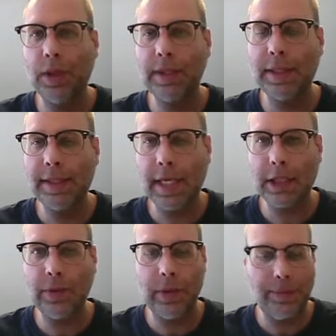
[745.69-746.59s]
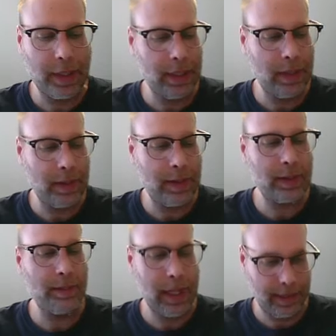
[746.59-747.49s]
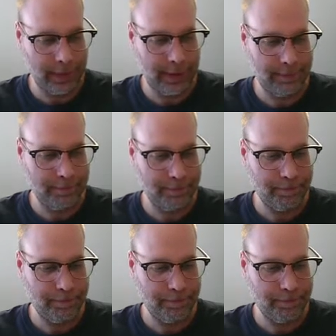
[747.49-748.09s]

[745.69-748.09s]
more successful in the space.